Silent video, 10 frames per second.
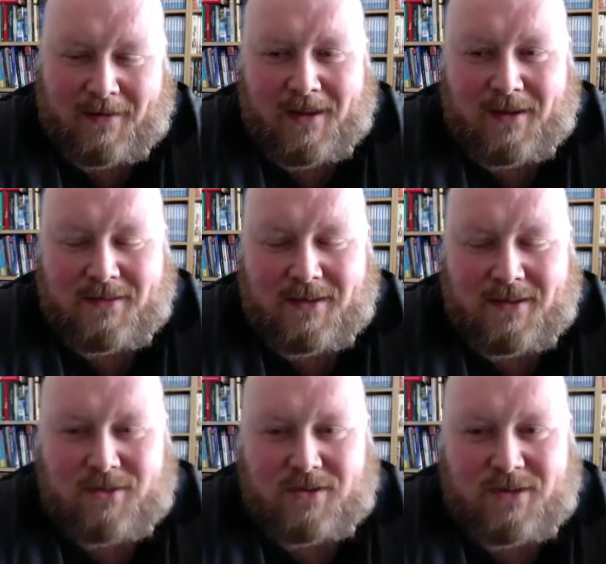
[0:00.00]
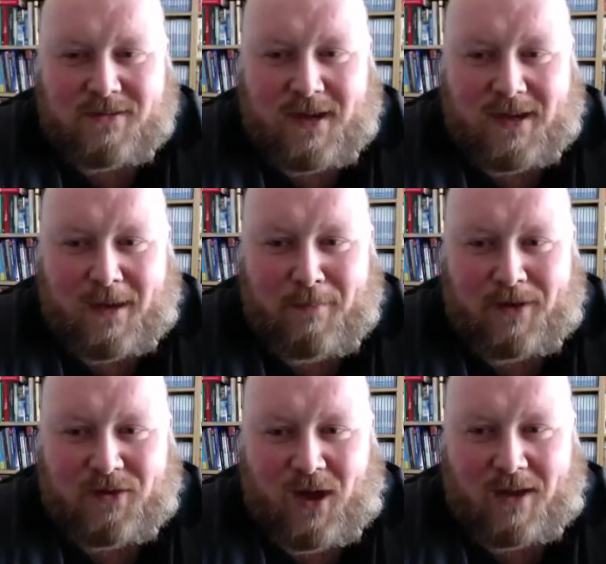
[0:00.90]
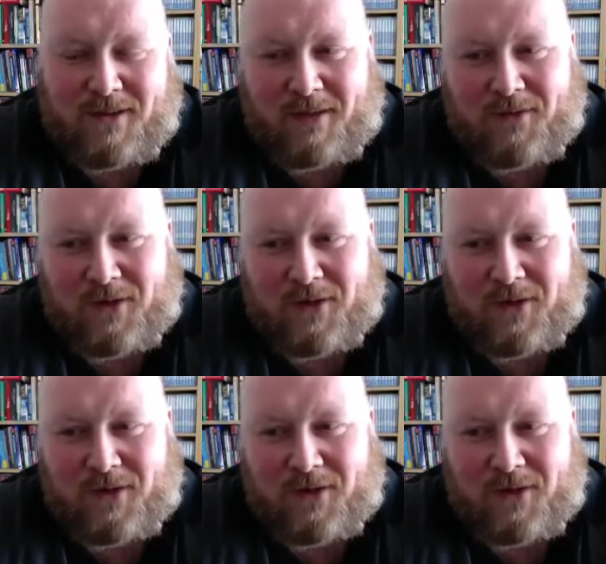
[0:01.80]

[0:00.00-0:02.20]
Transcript: it's interesting you say that, because I was having a